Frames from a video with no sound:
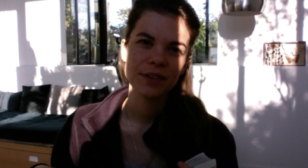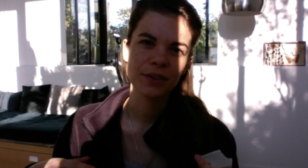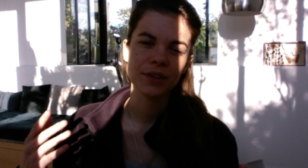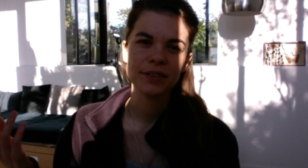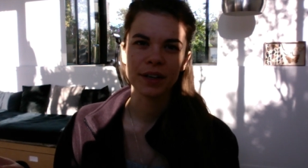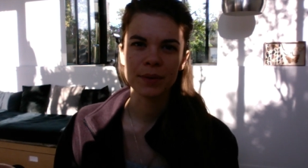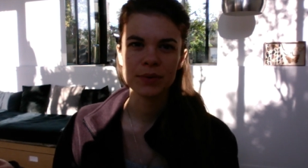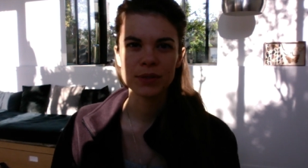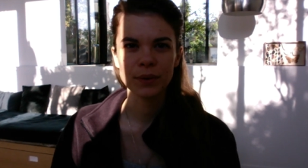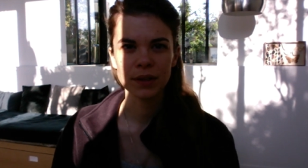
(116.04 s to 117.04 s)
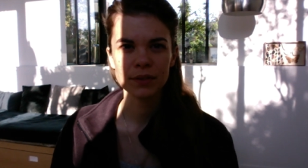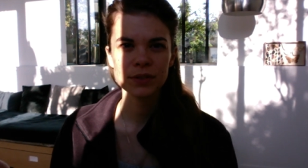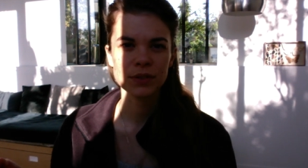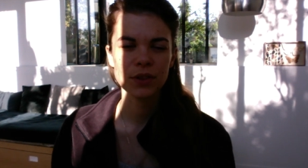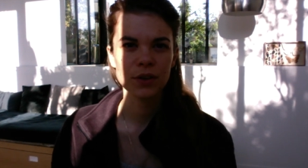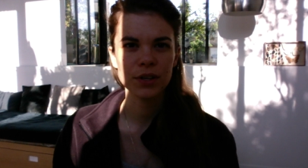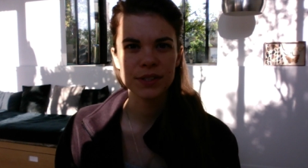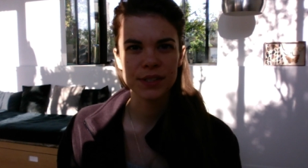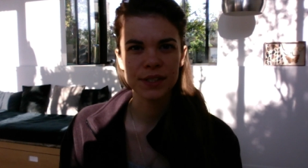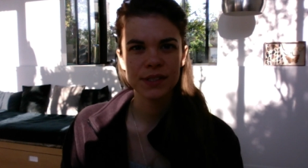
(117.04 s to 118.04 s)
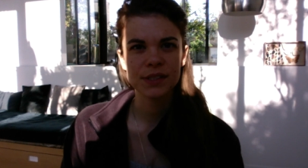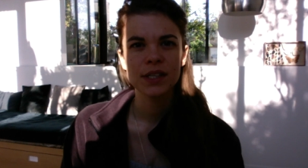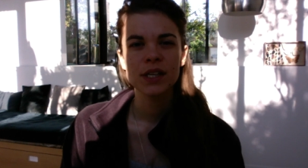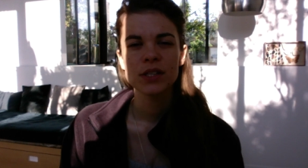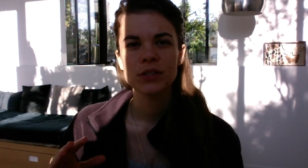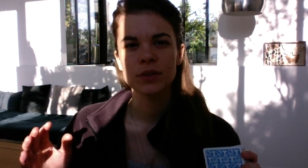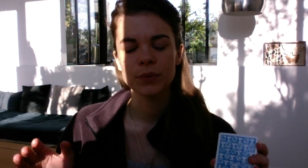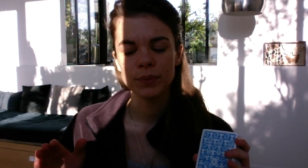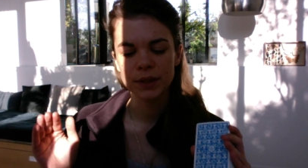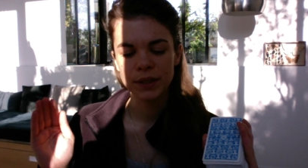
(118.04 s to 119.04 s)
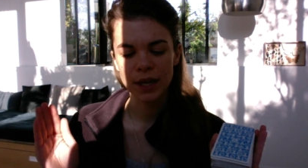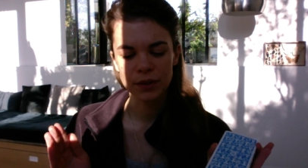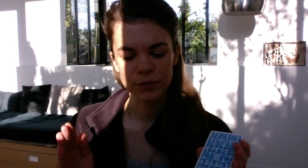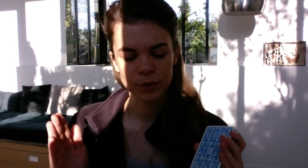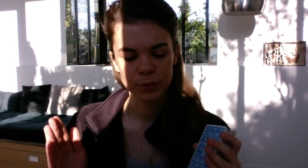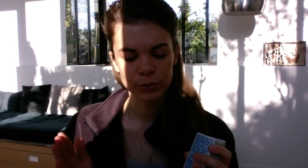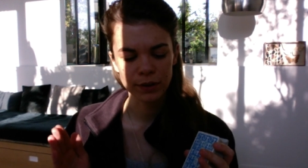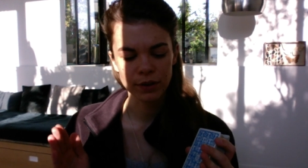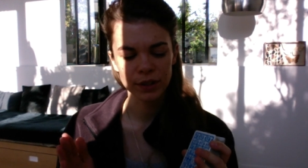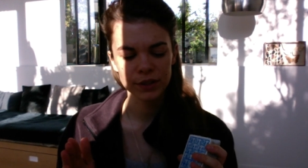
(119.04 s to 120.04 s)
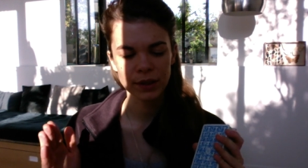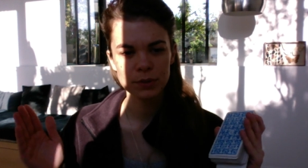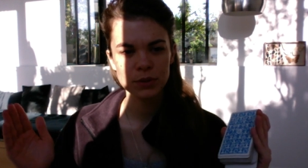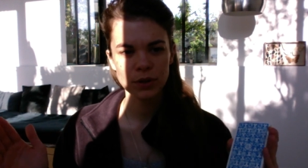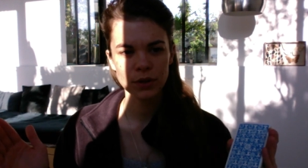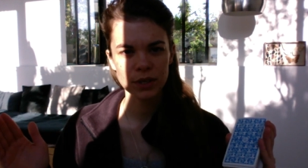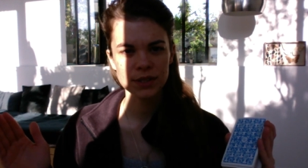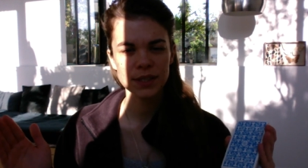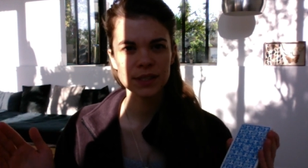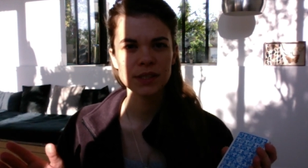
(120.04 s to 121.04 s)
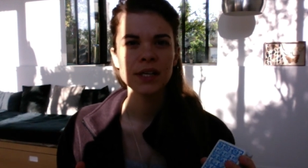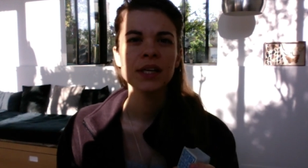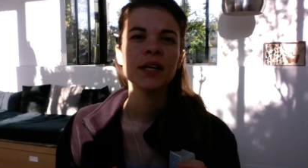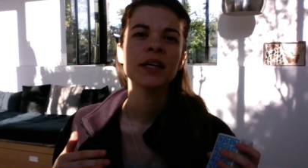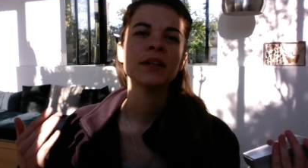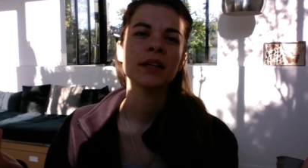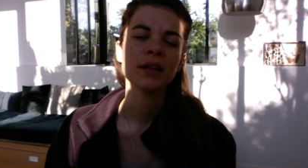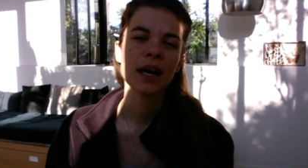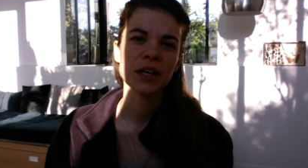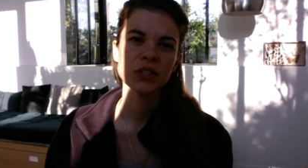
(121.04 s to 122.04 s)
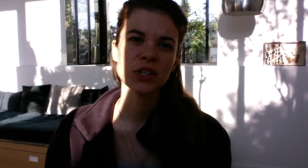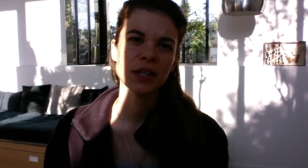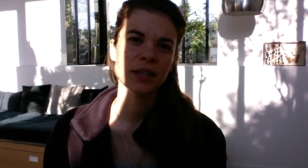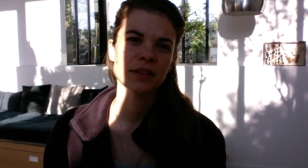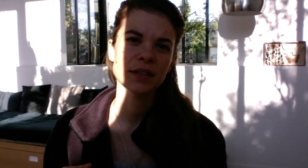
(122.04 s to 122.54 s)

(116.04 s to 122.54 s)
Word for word: 3 times 12, so 36. So we gather from 12 archetypes to 36. And then actually